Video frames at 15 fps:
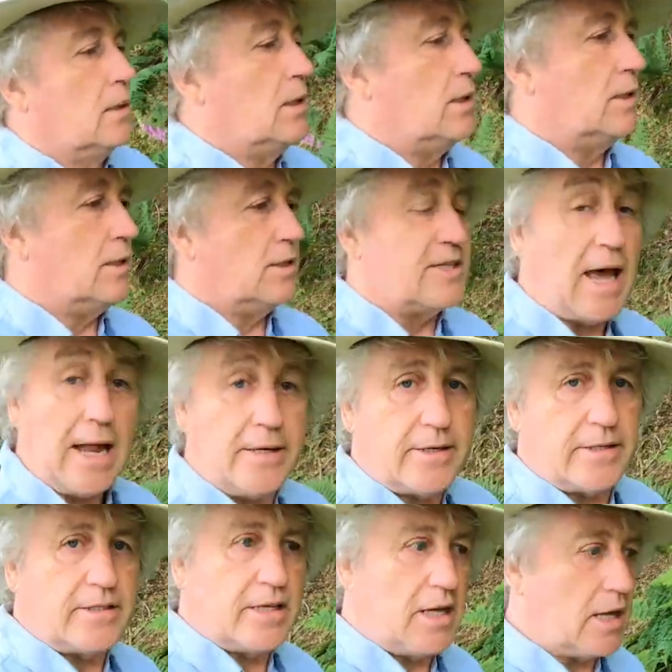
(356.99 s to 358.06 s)

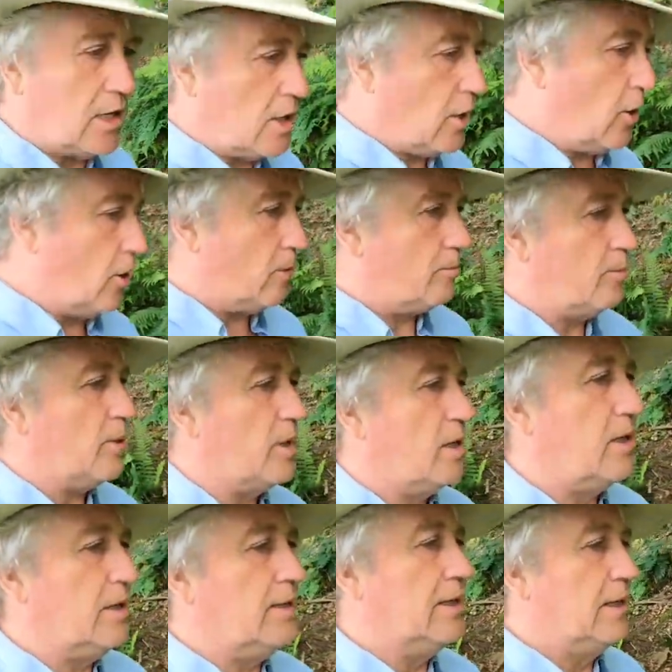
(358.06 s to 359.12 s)
1090
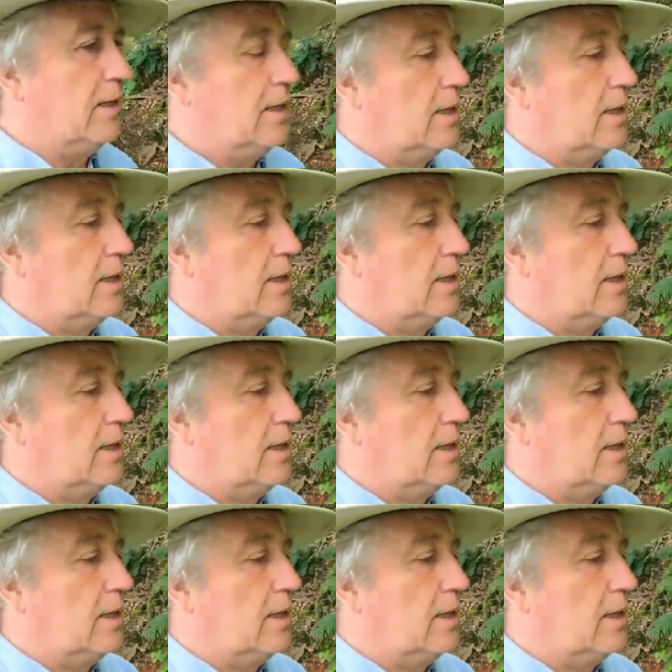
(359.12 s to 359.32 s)
combine.